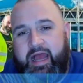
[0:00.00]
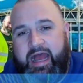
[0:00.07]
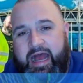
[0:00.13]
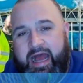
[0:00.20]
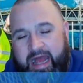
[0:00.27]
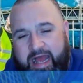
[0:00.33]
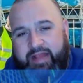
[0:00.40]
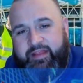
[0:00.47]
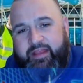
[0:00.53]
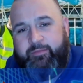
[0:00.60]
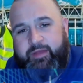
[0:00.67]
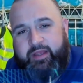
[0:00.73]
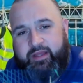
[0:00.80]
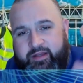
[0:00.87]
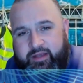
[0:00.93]
And then
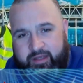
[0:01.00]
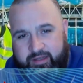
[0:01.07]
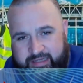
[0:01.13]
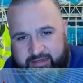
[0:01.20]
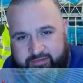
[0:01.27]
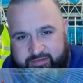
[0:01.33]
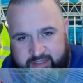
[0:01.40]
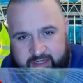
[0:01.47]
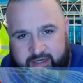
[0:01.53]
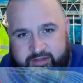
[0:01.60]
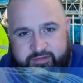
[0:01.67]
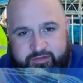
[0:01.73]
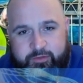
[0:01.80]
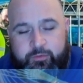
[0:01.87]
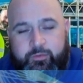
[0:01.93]
we're going to go down to
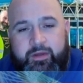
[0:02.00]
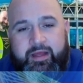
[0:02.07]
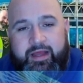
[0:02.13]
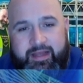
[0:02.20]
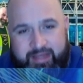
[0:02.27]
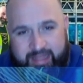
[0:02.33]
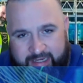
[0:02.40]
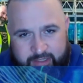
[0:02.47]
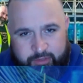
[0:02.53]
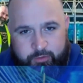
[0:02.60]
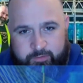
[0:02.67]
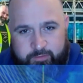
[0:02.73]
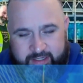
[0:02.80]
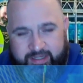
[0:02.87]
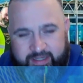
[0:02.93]
Arsenal, Leyton
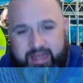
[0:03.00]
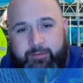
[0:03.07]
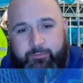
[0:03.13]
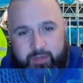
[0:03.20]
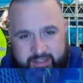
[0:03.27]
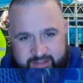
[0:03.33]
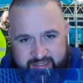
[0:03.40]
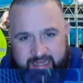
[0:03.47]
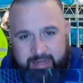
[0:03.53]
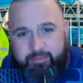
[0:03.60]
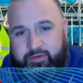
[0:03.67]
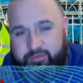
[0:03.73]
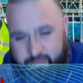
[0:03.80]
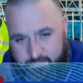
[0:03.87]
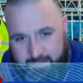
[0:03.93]
Orient and West Ham
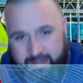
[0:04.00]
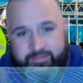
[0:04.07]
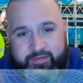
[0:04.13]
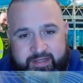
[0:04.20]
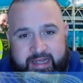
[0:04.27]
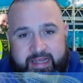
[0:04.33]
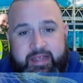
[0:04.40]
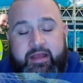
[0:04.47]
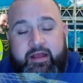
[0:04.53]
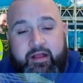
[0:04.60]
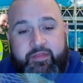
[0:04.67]
throughout the day.